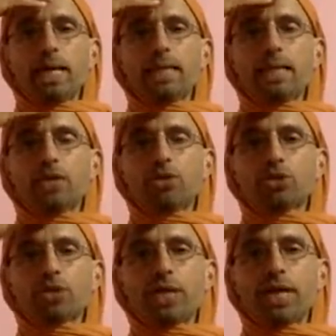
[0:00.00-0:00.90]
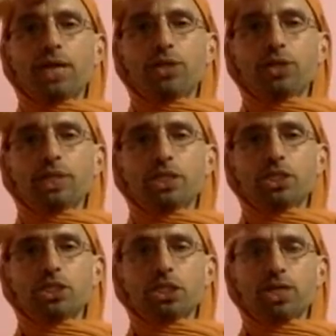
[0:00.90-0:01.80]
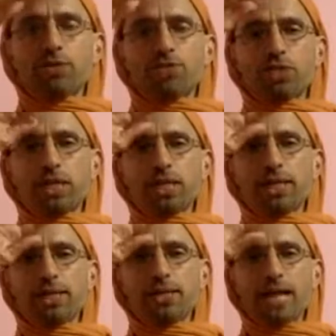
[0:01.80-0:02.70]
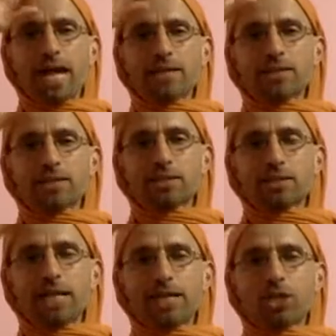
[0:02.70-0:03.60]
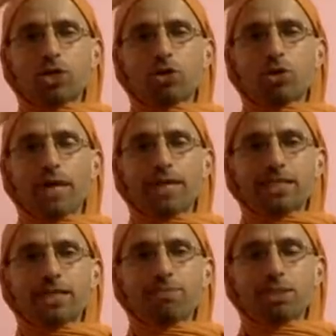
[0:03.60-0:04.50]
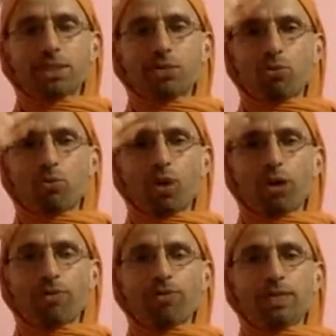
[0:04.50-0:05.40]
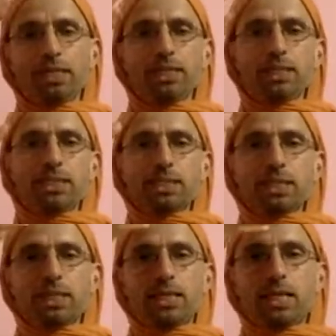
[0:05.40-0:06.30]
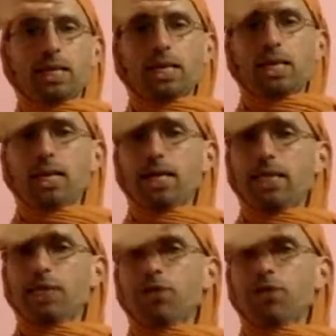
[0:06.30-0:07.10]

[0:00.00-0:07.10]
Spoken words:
And then also there you can just kind of gently relax, let go, accept however it is. And then you